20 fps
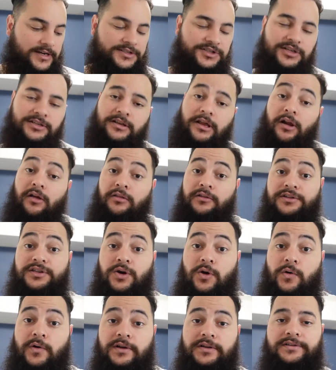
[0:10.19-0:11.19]
checked out all the
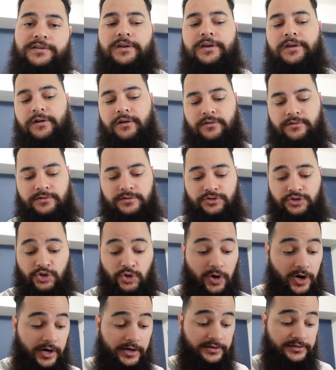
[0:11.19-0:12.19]
toys and all the
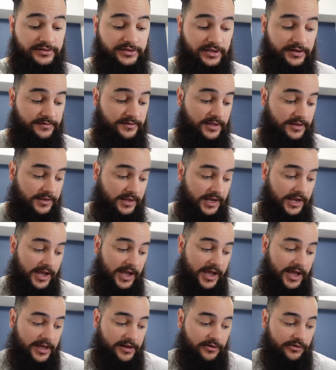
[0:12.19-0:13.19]
drawing stuff that they
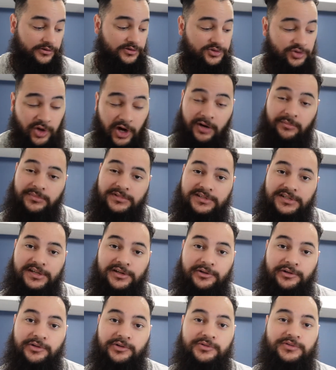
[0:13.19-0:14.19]
had, all the drawing
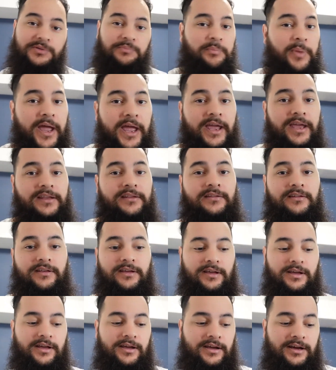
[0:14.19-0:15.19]
materials, the paint.
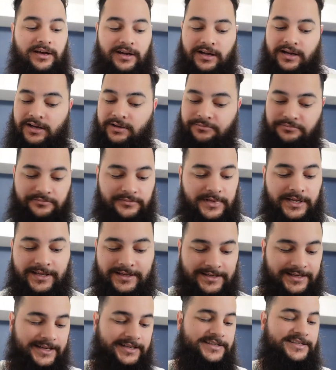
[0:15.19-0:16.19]

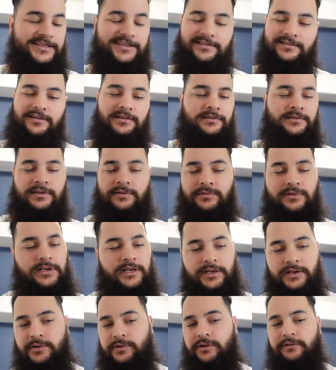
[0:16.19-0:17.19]
That's just something
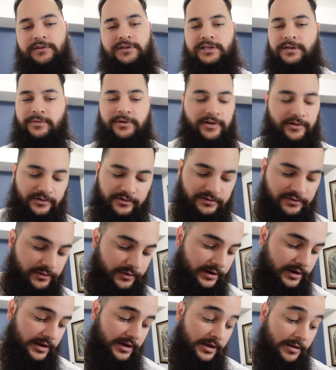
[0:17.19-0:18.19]
I do every time I go to the
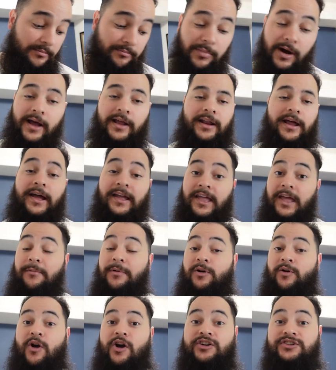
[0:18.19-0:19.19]
store. But I came
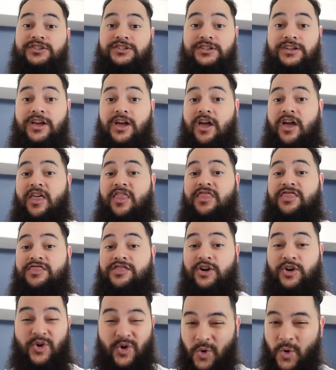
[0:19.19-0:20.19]
across
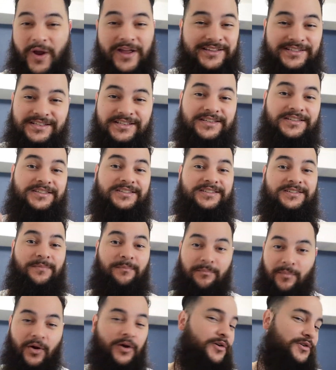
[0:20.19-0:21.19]
the
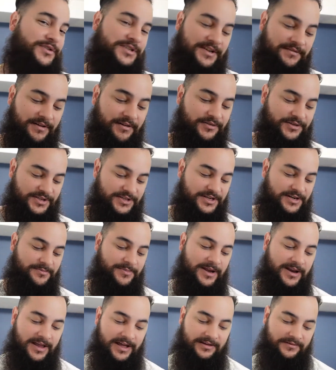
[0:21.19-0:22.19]
craziest markers I've ever seen in
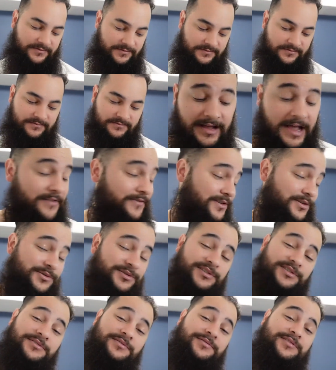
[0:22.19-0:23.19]
my life. I haven't
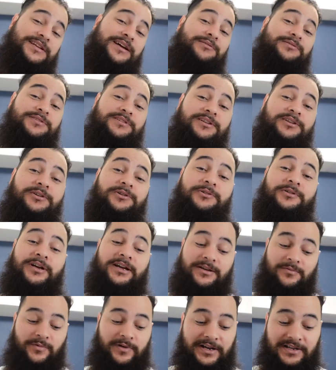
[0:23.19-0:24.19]
used them since I was little,
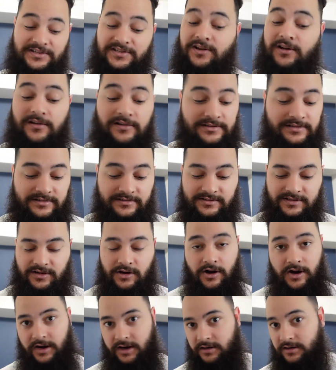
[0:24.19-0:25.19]
and when I saw this, I was
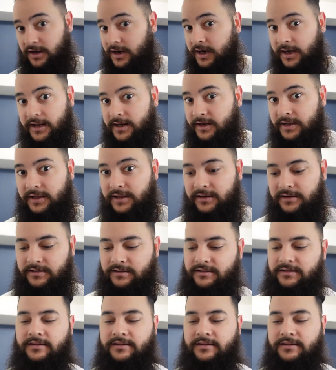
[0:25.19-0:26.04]
like, all right, I gotta get it.